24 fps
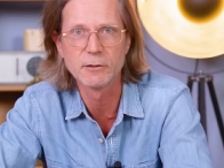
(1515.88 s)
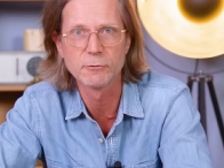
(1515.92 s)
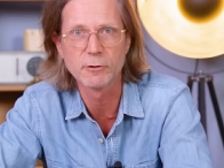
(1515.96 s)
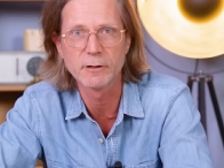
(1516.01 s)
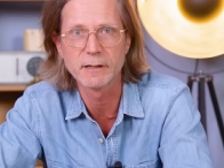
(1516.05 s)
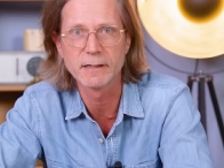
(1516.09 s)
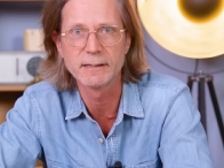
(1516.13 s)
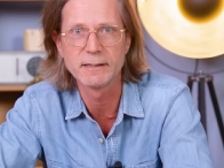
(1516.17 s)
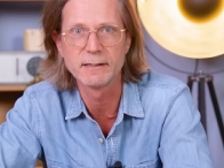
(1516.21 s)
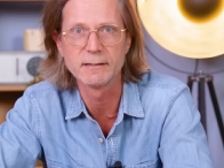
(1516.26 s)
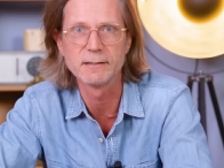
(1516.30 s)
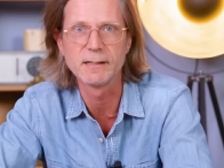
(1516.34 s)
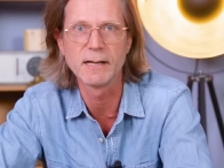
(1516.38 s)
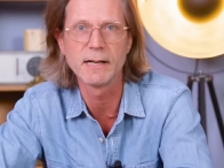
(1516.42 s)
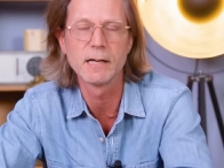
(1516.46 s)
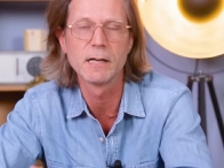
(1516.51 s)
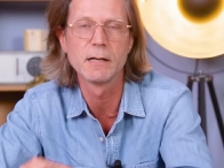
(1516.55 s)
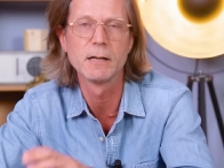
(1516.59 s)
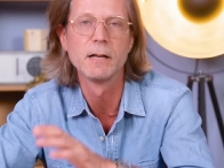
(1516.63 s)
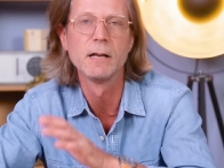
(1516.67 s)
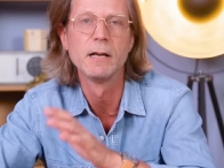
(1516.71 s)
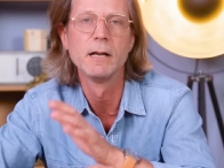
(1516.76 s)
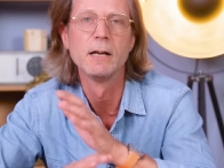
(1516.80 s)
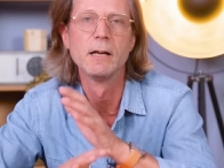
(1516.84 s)
intricate
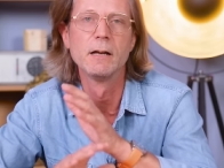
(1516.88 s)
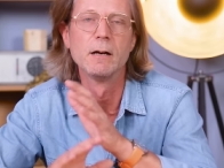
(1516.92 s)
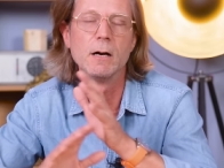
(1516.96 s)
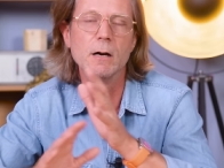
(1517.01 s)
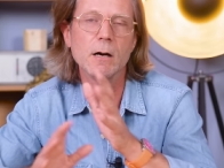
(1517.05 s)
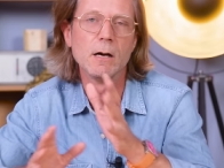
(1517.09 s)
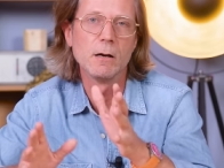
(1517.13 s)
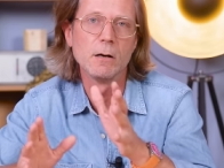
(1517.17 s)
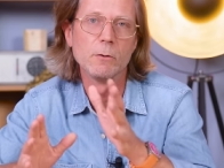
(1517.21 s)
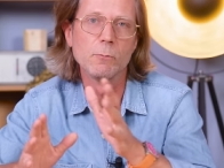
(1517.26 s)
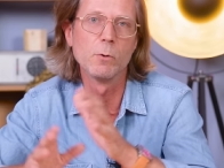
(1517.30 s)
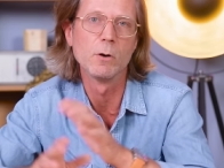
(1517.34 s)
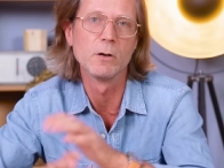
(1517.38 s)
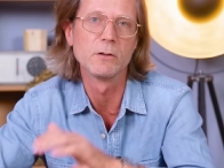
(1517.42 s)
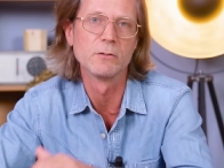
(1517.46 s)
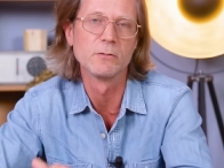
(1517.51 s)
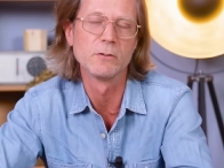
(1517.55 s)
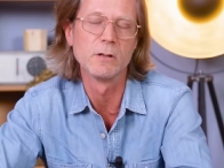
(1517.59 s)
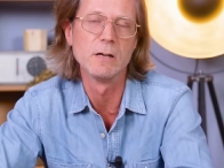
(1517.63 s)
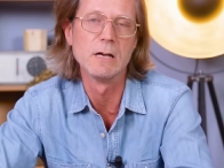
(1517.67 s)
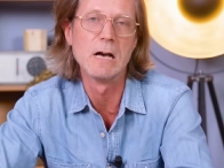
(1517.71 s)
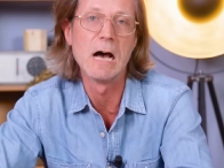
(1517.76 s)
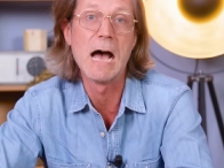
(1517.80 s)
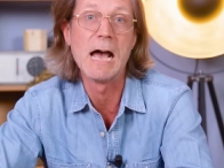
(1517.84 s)
design uh,
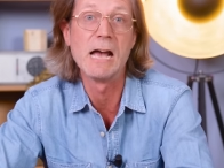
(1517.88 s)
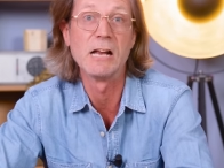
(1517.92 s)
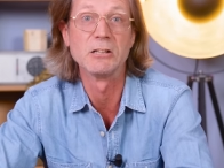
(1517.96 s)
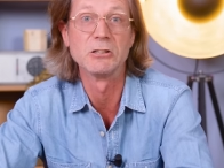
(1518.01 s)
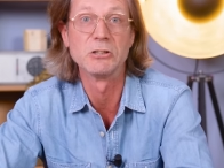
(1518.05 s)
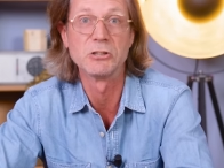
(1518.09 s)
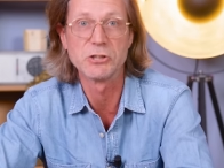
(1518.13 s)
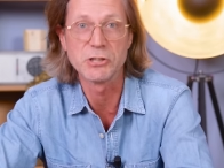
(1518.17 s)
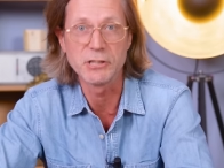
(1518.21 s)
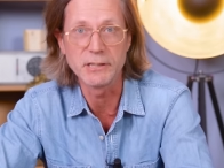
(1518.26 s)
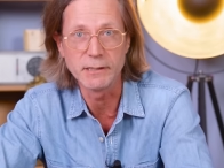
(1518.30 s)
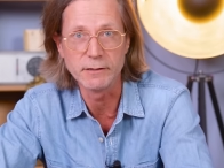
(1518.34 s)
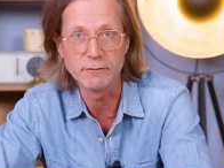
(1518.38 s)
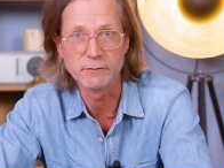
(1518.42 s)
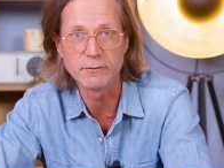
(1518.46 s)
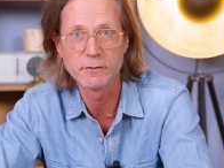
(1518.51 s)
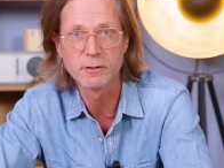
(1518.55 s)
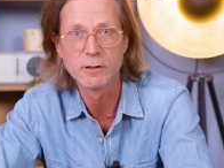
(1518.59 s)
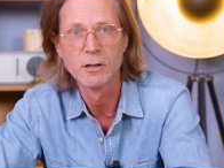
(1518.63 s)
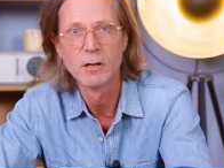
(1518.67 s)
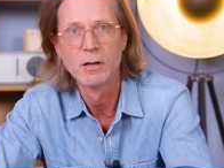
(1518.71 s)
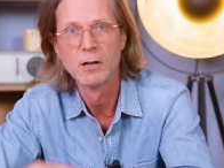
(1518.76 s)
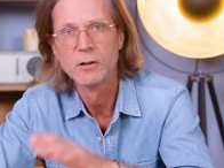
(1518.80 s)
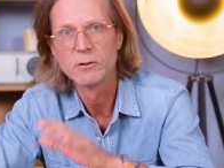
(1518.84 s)
was
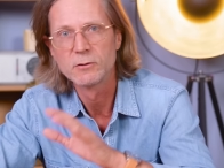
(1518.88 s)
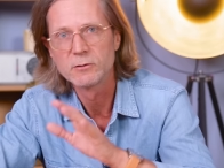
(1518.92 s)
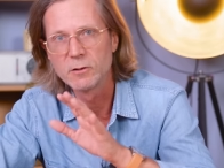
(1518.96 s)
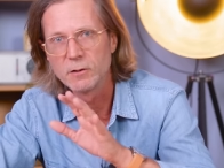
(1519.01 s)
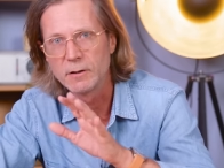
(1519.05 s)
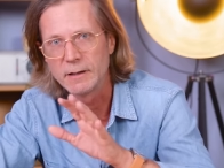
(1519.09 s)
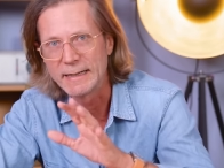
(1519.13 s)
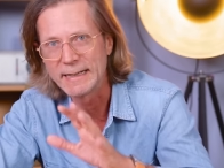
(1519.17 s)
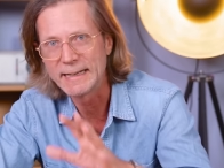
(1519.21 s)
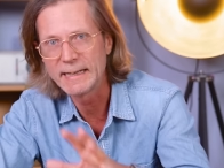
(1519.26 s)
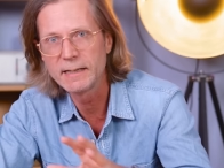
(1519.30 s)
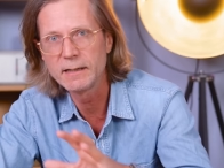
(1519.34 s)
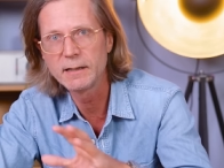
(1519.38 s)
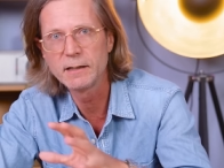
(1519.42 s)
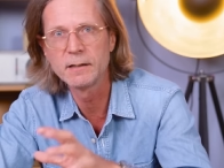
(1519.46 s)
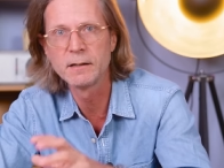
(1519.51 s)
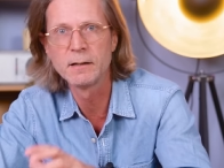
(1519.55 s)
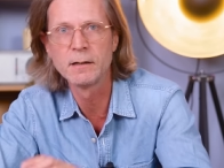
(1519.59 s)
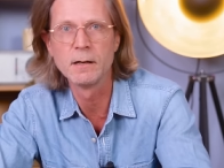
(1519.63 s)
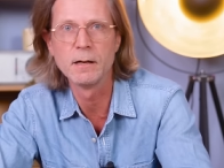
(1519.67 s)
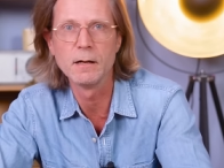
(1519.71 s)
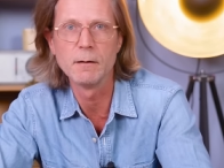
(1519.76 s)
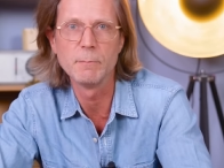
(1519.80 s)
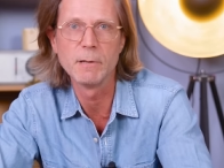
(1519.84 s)
achieved. So
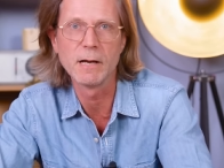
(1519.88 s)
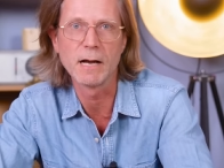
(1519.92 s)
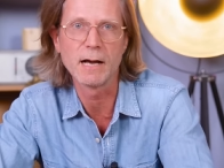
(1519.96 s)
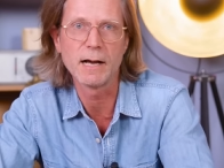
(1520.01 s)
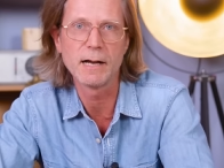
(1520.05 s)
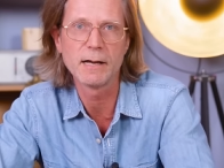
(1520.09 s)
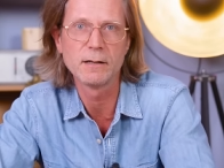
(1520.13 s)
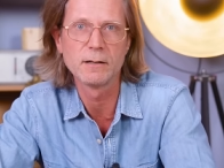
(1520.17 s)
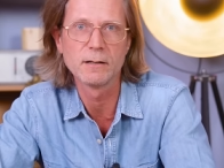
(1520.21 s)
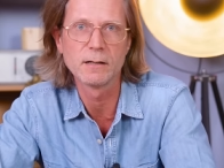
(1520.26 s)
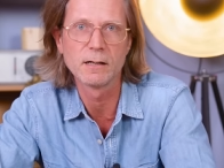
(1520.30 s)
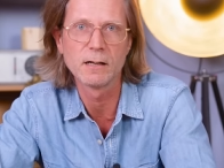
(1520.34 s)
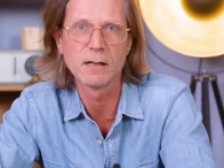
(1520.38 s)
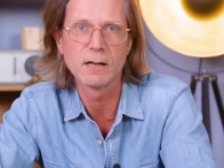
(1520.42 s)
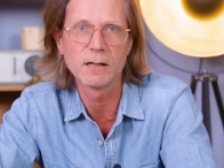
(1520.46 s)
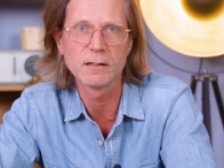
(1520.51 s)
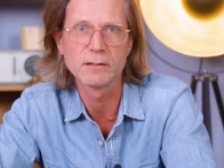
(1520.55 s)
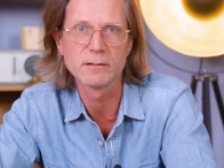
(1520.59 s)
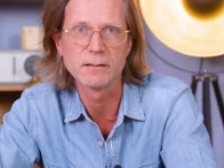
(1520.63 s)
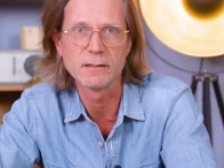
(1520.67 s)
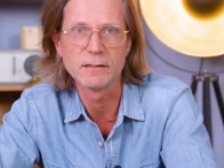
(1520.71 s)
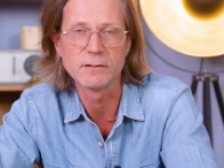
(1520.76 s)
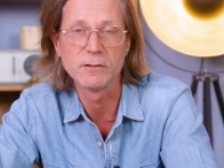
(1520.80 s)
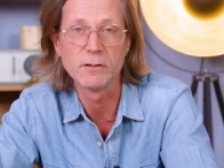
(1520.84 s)
hidden behind the
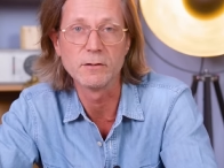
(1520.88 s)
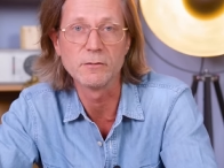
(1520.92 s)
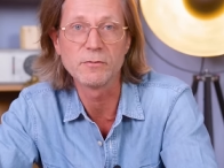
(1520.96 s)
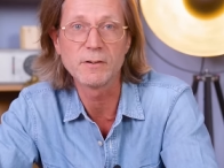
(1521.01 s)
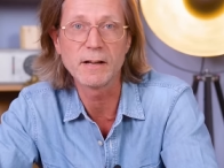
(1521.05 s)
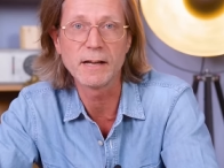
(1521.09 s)
glass is the